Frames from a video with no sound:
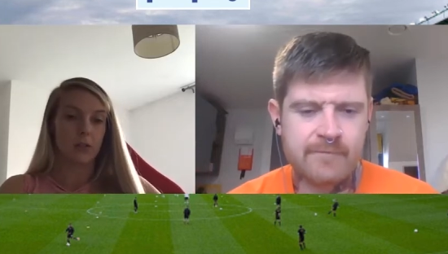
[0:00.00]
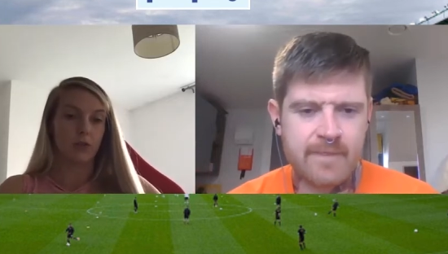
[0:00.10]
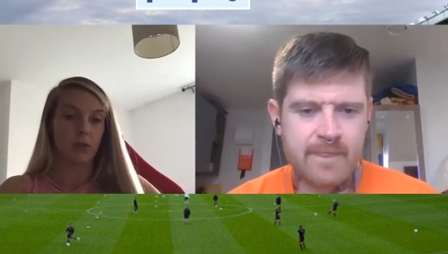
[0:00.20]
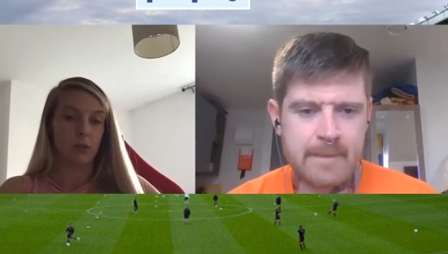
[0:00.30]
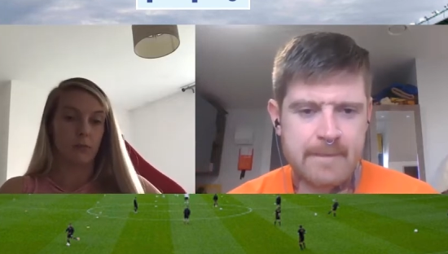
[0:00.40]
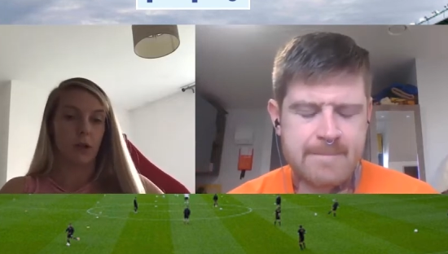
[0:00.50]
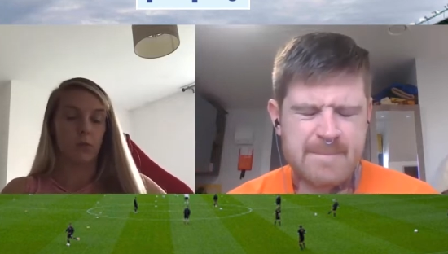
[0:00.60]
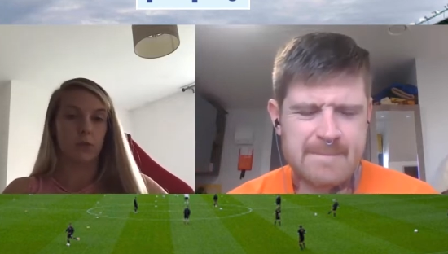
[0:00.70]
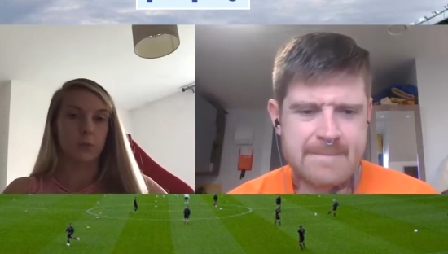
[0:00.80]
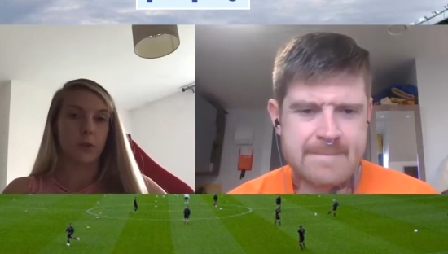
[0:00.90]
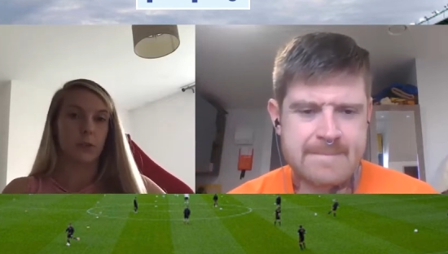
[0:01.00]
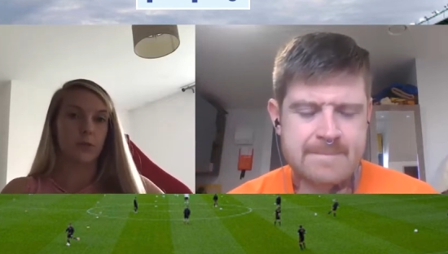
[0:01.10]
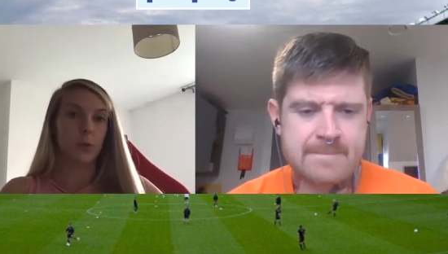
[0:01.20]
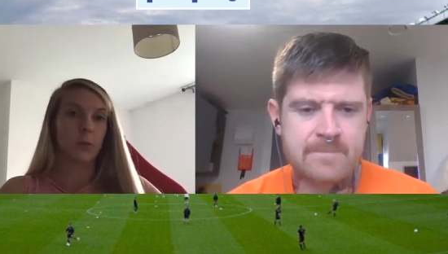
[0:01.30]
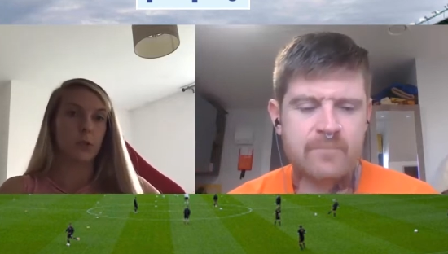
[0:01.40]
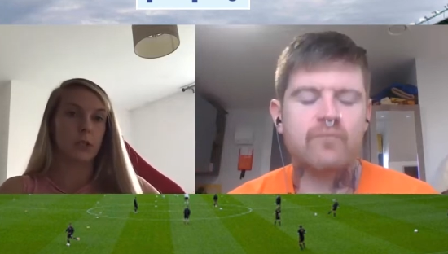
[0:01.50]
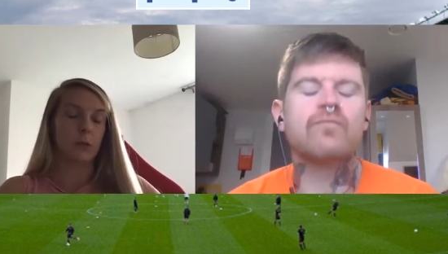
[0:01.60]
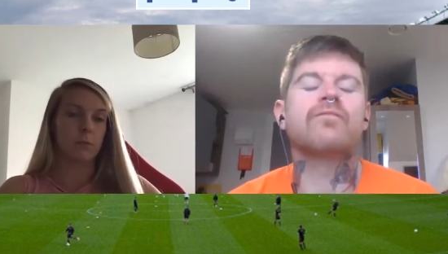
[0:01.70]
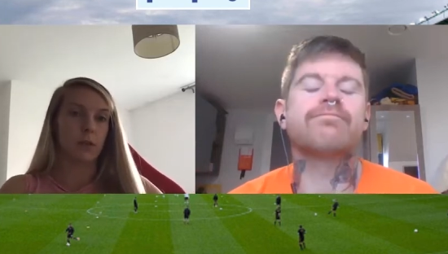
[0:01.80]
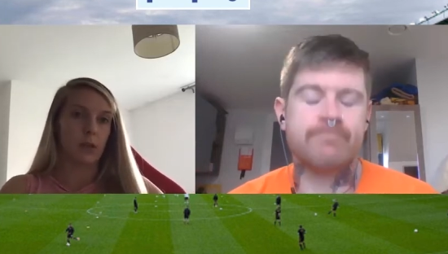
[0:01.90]
Speaker 1: to run my older brother's football team.
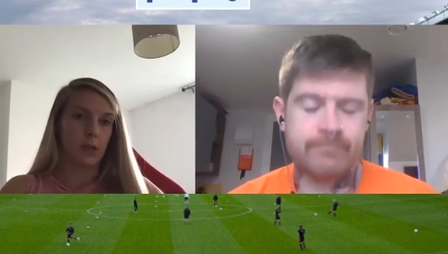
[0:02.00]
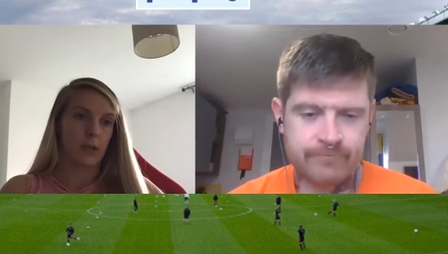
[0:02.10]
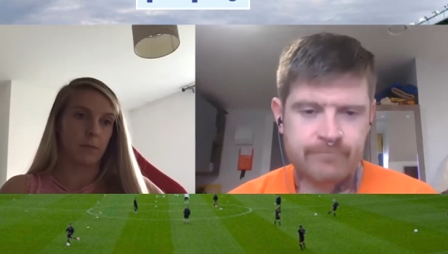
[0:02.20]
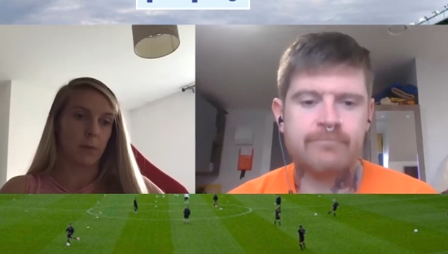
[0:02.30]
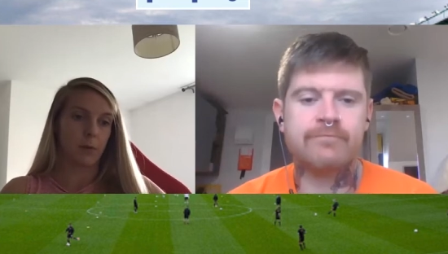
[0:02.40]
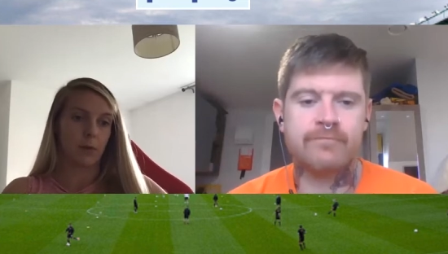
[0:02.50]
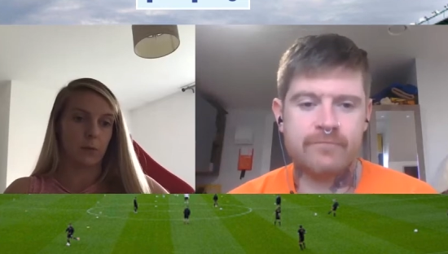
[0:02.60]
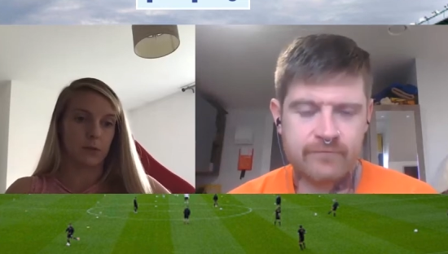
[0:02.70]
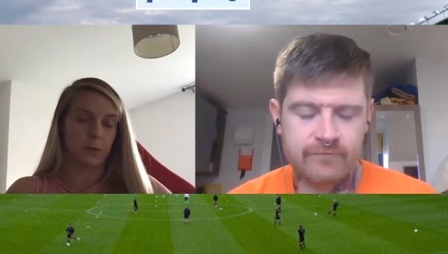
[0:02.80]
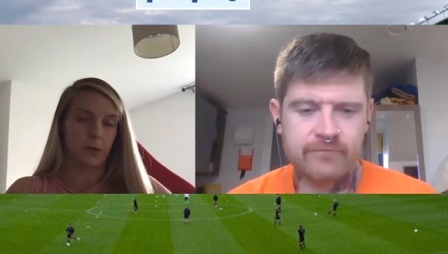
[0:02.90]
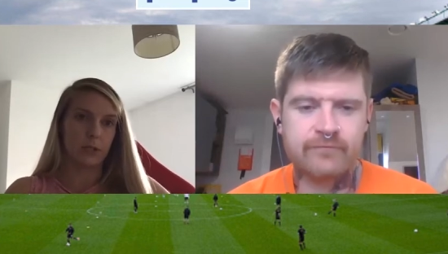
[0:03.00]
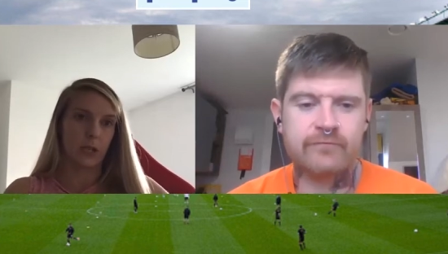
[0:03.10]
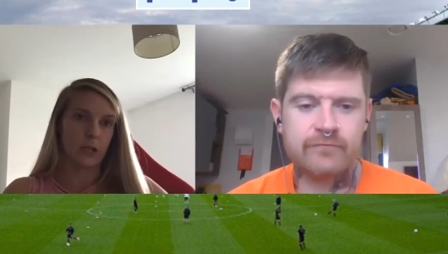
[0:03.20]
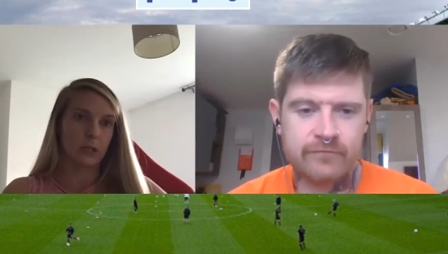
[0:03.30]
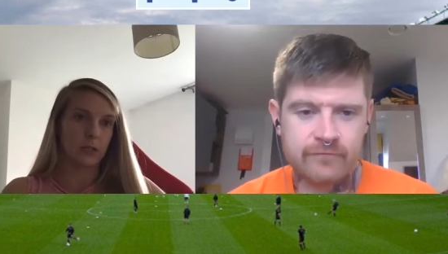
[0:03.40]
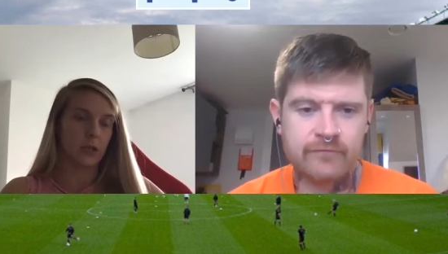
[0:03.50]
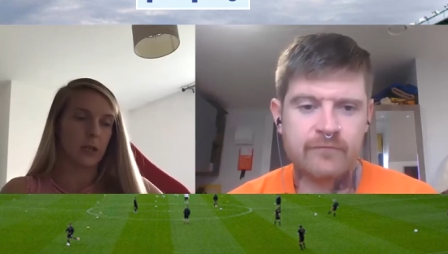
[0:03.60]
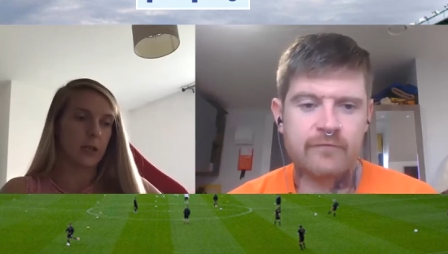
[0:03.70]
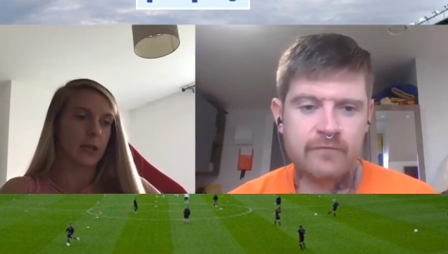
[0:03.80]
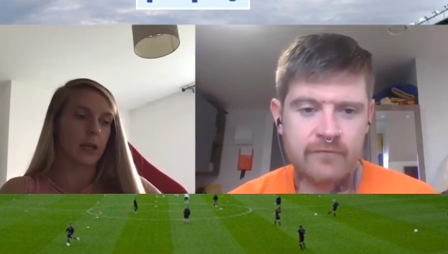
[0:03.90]
Uh, my brother was about six,
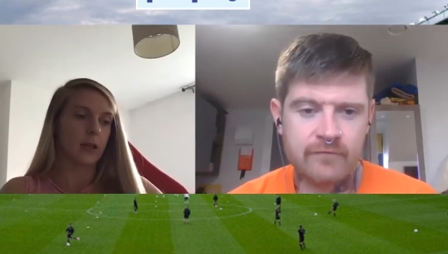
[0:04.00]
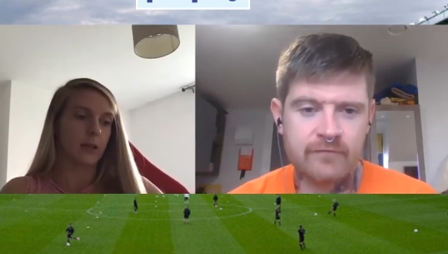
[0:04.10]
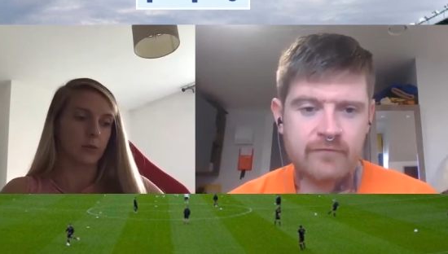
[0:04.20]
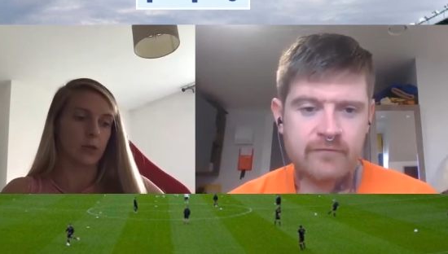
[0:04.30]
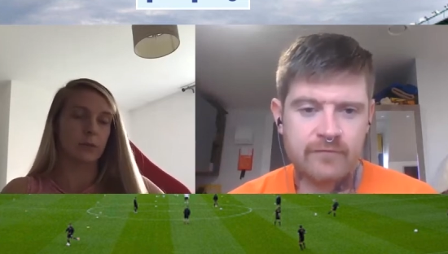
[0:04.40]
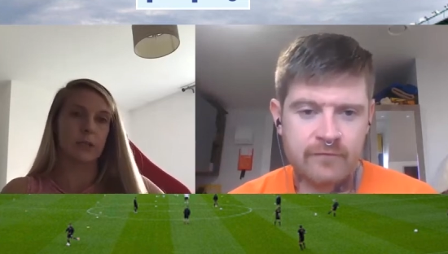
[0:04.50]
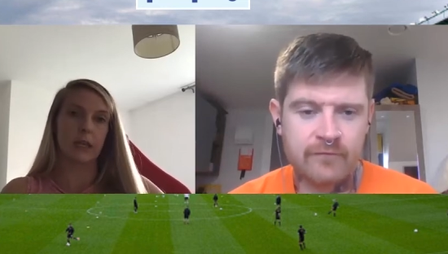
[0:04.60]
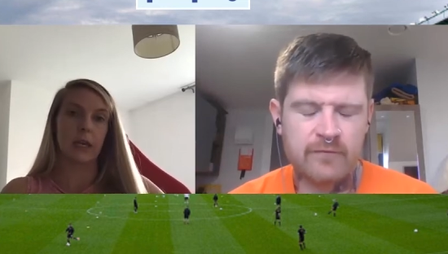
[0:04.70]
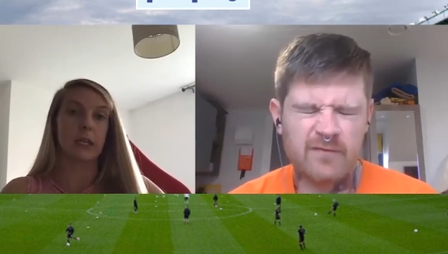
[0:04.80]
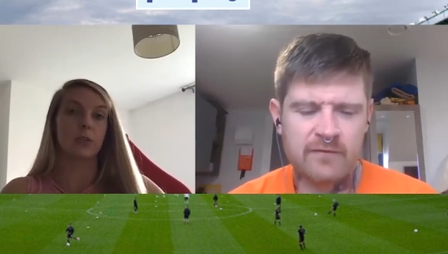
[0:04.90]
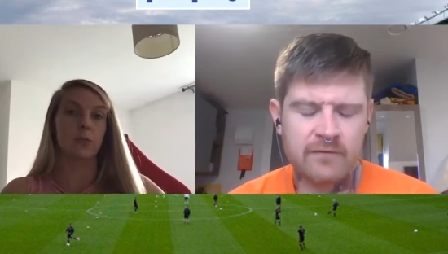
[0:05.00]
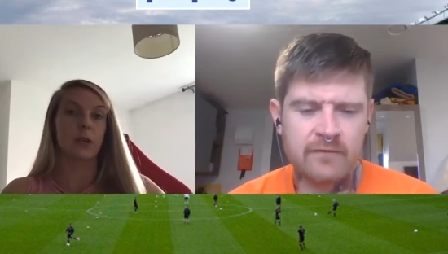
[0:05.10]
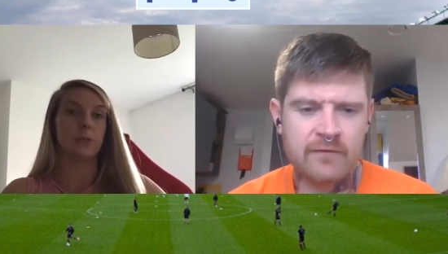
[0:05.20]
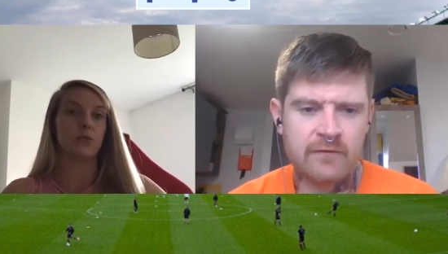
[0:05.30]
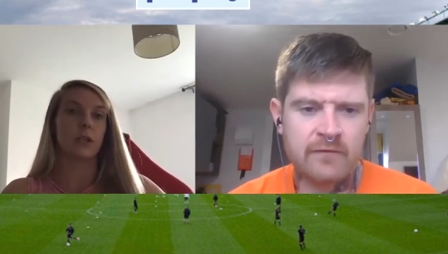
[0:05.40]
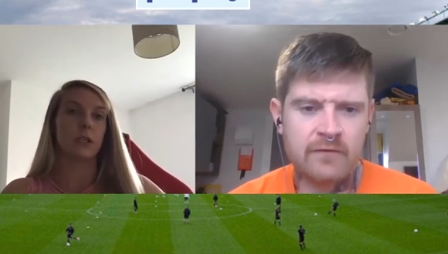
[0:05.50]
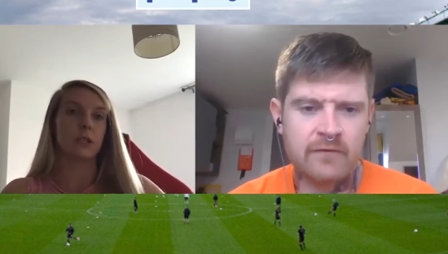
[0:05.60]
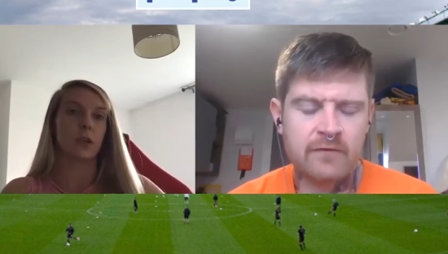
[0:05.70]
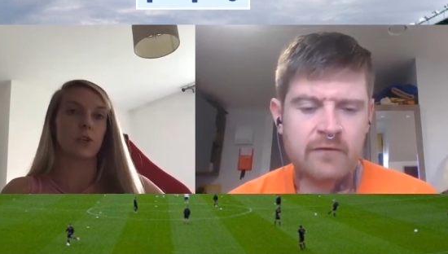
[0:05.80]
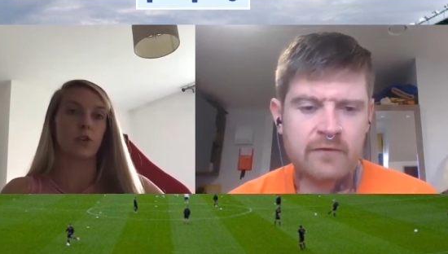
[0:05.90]
uh, so he was at the age of where he was ready to
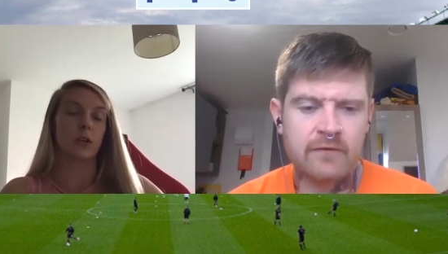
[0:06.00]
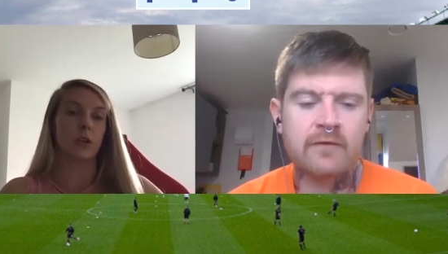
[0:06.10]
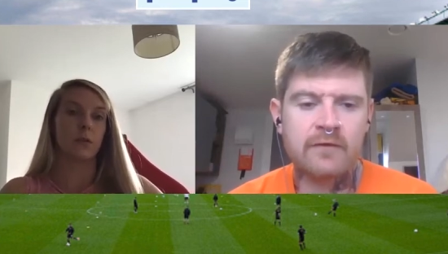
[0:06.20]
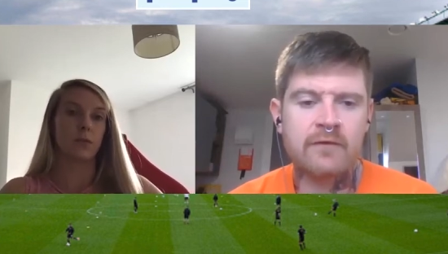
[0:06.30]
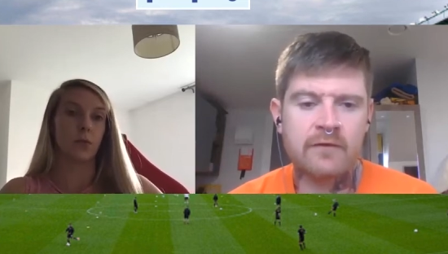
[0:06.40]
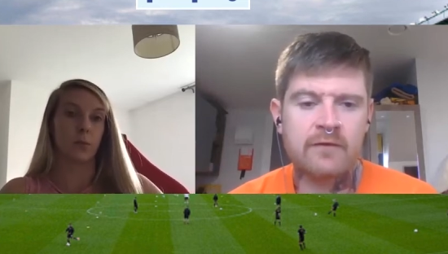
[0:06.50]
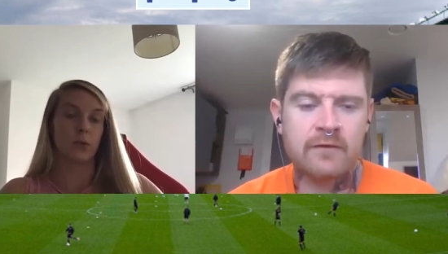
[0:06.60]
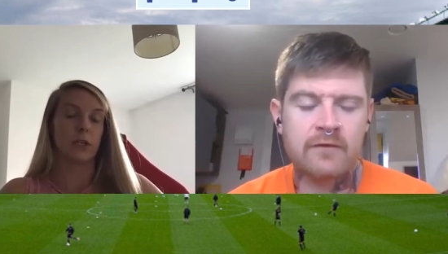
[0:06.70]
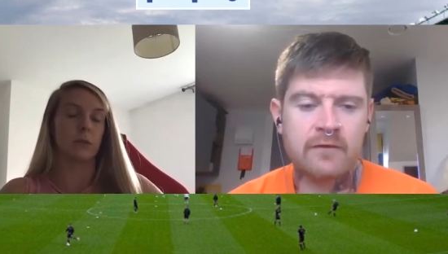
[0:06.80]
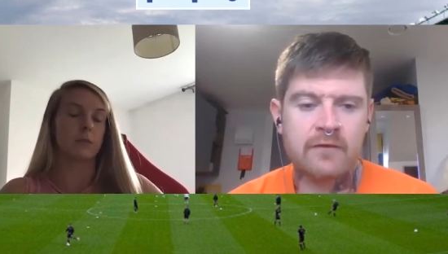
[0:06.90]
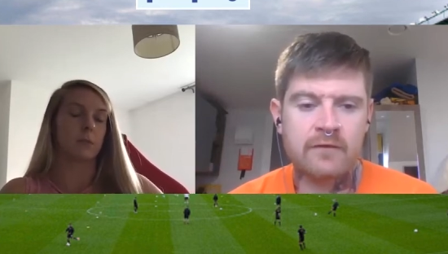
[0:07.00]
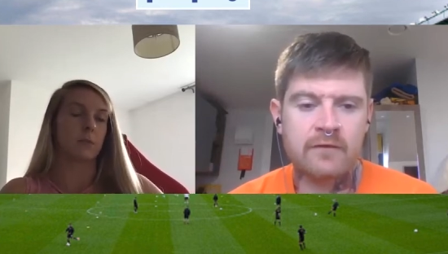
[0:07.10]
start joining football teams and